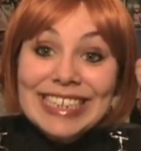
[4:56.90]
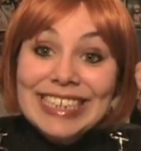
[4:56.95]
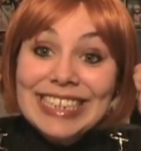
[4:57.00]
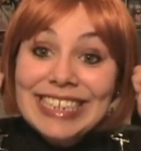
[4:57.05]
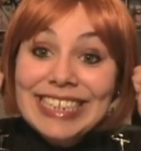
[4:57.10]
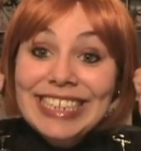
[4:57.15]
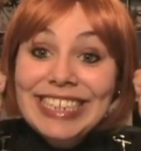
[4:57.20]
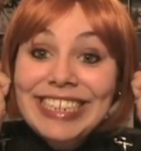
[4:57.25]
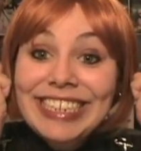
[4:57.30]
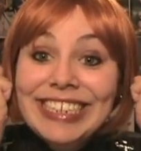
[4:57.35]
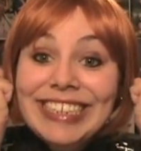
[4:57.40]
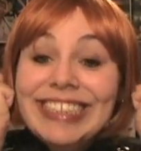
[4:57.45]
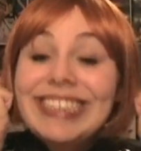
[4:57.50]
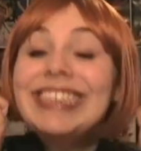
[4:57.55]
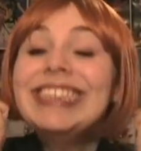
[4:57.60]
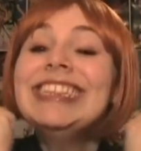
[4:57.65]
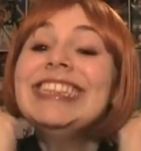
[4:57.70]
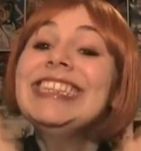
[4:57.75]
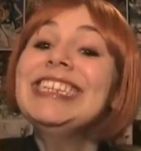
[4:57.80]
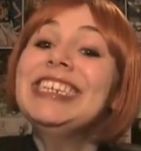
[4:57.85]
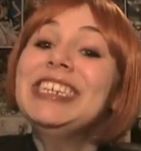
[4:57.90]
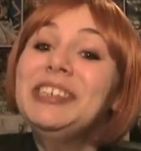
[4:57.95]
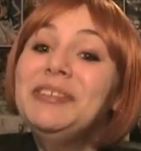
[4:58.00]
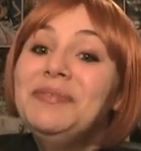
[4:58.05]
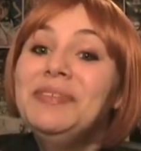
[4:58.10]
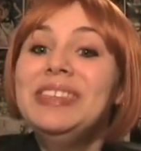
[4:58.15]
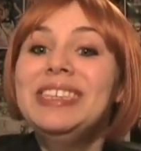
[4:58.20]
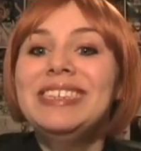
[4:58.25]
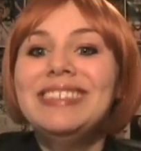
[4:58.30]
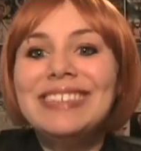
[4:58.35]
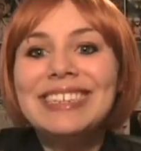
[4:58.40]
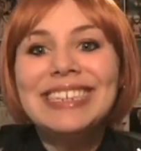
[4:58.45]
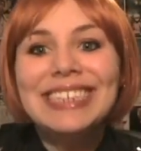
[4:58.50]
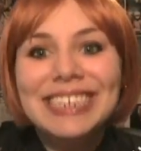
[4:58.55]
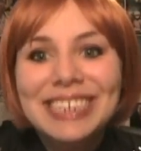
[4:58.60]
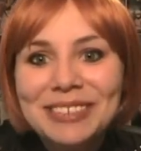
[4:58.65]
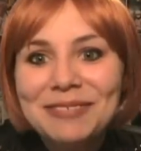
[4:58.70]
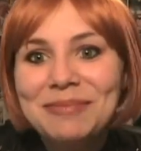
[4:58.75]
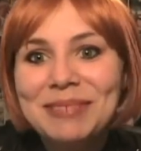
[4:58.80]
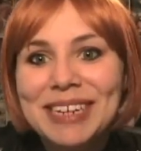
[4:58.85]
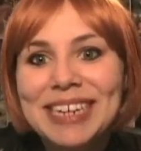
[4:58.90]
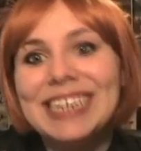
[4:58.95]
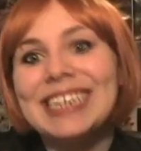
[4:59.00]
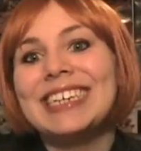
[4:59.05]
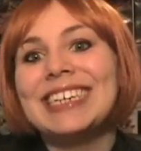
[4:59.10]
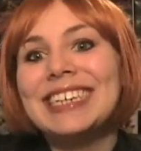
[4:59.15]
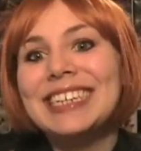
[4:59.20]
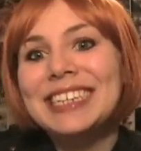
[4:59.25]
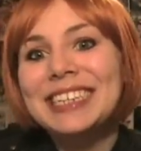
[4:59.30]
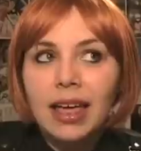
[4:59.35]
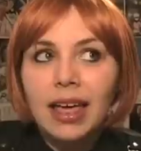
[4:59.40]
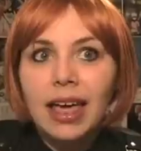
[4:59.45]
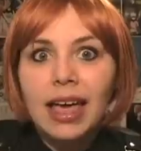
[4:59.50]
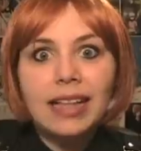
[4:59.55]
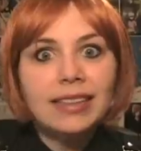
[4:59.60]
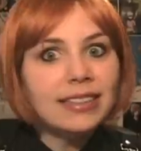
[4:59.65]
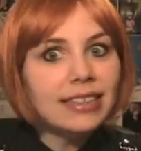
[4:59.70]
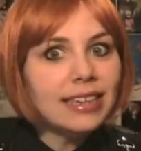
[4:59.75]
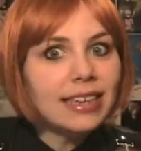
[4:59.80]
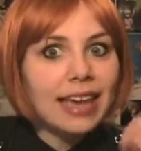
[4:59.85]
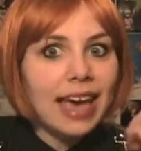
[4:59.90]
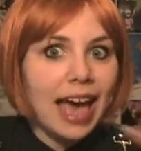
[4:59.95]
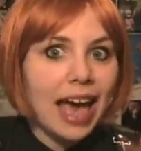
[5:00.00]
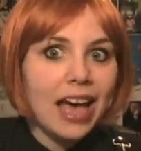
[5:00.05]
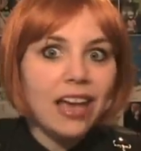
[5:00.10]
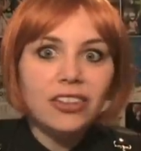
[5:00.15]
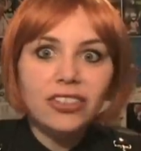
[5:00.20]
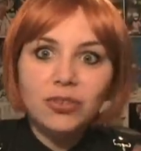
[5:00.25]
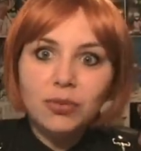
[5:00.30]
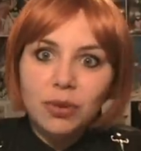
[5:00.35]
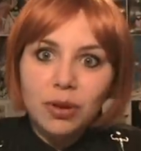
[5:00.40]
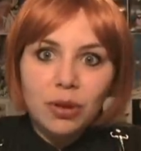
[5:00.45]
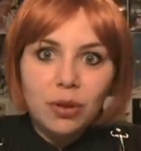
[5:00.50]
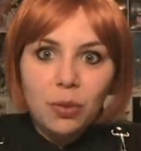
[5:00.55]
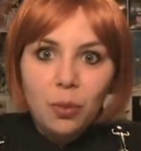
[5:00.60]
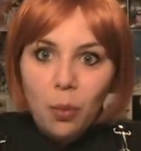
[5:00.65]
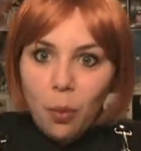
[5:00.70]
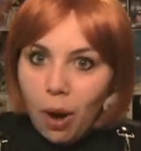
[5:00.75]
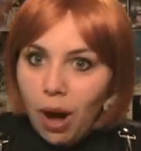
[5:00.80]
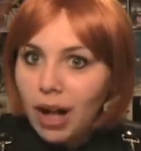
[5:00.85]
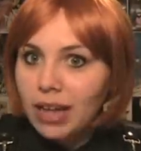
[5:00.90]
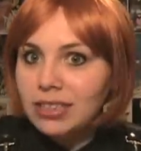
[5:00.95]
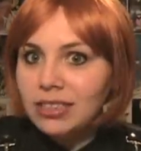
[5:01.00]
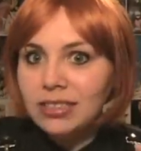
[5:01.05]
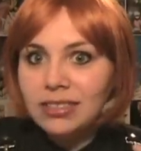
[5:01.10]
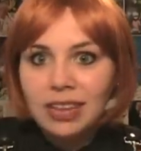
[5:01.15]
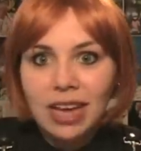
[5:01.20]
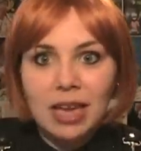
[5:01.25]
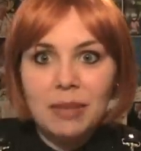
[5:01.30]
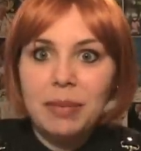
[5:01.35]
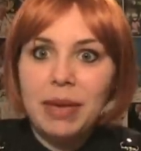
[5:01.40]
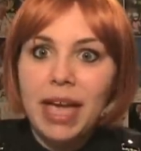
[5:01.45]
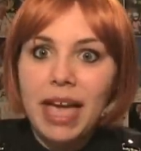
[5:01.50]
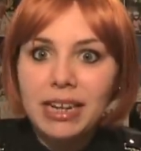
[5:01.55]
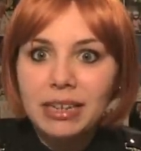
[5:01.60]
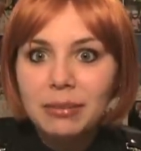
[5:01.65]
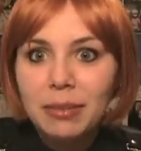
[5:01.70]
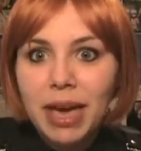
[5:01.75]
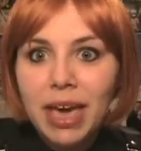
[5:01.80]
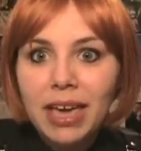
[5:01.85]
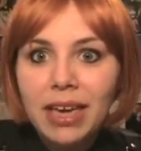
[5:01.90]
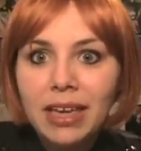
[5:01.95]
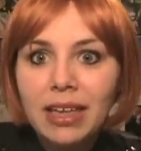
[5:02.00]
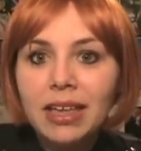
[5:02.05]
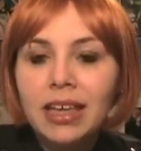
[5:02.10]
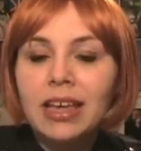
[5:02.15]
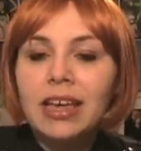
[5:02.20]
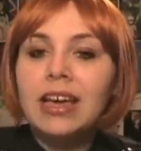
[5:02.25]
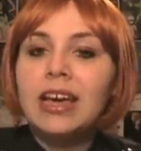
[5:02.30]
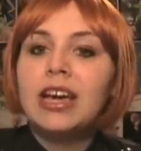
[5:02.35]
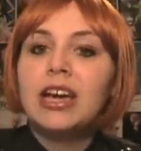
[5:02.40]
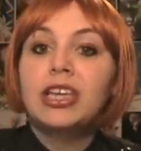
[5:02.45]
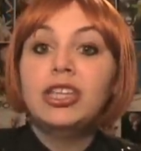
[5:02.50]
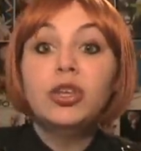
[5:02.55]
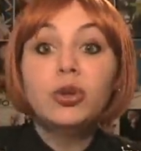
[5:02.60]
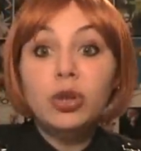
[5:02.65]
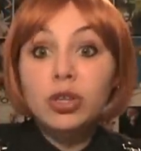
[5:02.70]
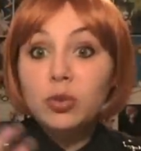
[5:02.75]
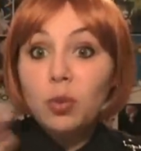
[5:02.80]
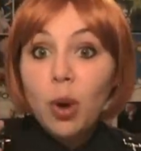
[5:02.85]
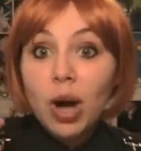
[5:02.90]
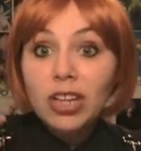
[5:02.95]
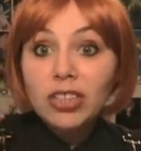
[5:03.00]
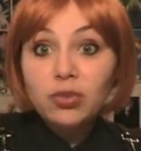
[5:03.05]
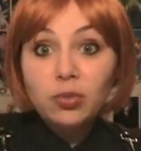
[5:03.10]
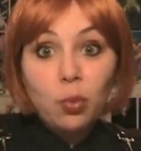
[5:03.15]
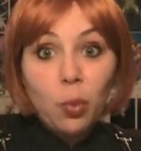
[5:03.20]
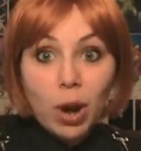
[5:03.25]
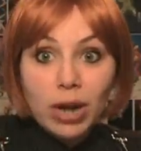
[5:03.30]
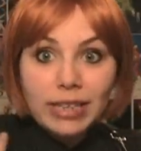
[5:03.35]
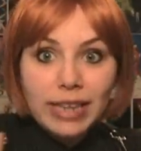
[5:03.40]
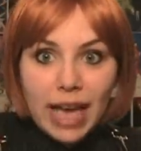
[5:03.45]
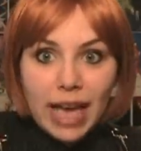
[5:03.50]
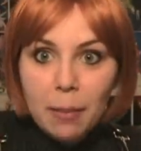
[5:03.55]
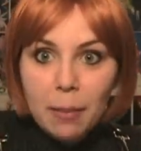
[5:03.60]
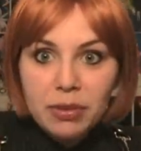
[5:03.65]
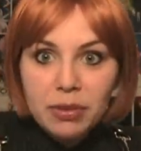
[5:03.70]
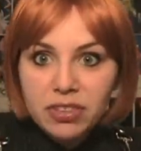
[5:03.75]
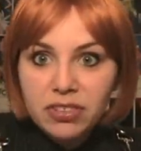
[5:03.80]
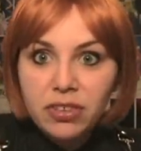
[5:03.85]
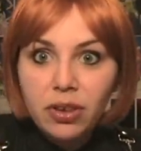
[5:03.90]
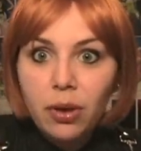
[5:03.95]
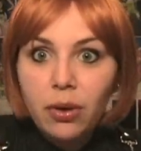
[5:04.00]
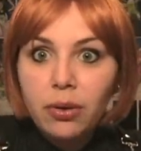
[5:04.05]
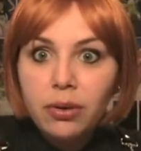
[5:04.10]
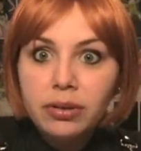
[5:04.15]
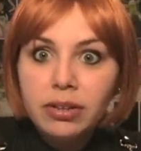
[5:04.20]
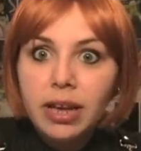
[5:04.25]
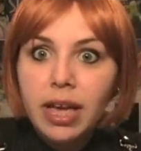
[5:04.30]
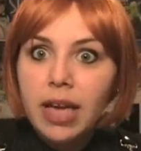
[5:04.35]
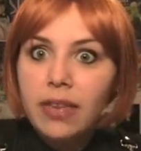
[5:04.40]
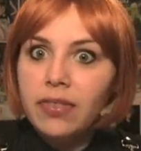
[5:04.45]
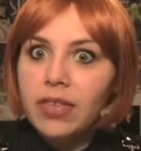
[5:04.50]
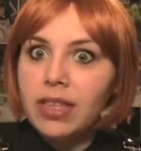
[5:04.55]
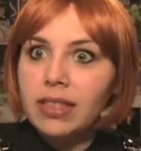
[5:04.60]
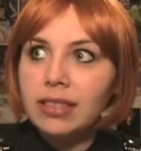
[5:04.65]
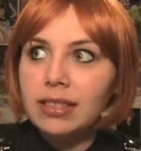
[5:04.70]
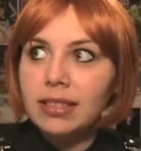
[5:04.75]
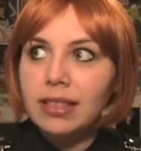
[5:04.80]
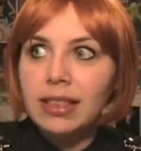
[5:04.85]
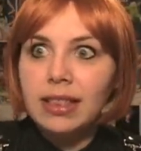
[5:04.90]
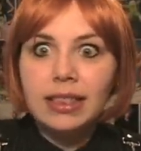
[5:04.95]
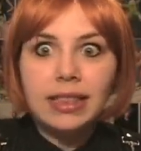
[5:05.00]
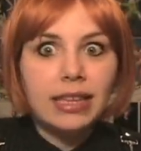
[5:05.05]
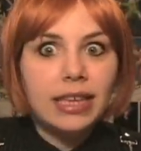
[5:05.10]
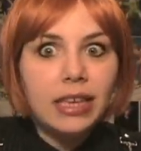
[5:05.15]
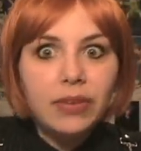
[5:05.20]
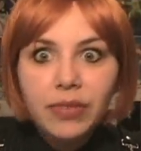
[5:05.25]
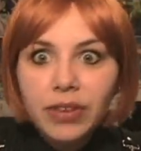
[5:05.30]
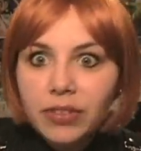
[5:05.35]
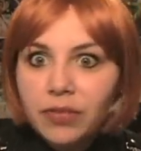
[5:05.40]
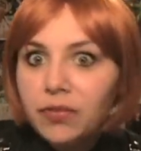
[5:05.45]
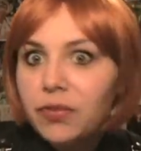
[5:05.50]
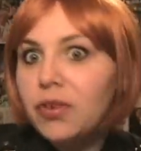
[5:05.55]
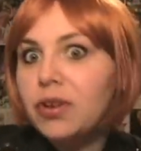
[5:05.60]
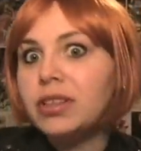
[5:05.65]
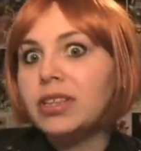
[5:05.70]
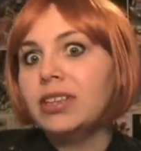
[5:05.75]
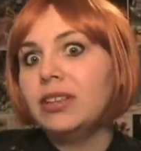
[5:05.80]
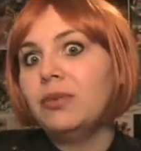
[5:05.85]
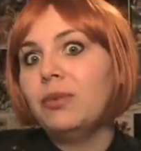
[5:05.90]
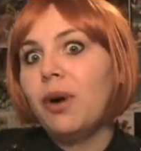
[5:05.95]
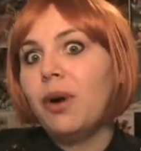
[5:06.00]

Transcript: I just love this anime! It's a casual watch type anime. You can watch one episode and then leave it for a little